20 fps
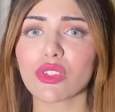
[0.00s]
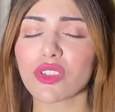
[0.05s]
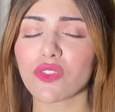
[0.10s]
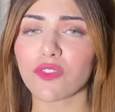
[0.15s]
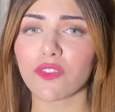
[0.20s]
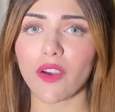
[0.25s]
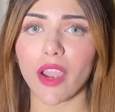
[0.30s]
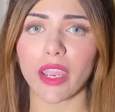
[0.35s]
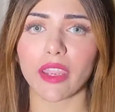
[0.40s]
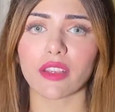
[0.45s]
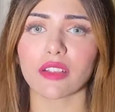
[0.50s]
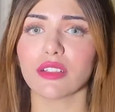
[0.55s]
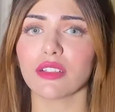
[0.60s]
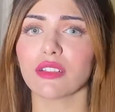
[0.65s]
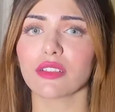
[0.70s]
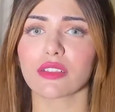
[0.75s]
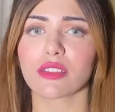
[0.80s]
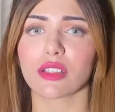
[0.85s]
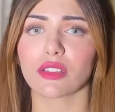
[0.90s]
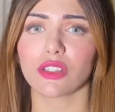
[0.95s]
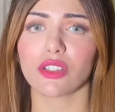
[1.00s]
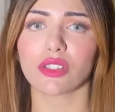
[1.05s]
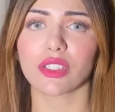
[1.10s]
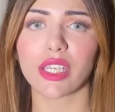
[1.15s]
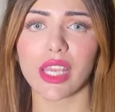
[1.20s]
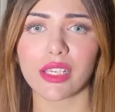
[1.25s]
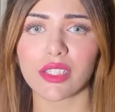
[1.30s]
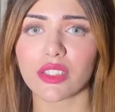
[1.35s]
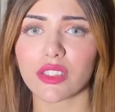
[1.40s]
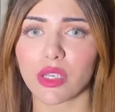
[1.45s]
files on your
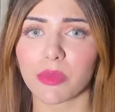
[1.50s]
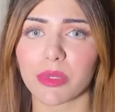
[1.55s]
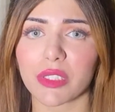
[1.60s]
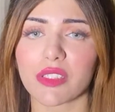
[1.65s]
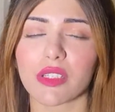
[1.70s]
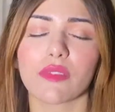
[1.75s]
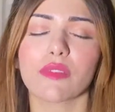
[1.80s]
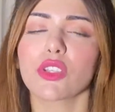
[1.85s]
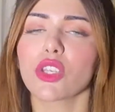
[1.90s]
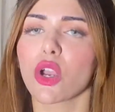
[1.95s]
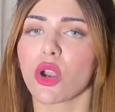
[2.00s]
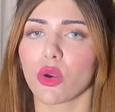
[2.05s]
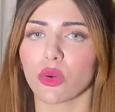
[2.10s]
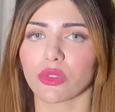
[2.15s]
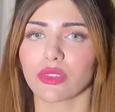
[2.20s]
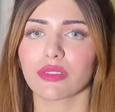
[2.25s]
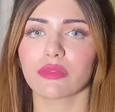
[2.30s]
desktop and stuff. No,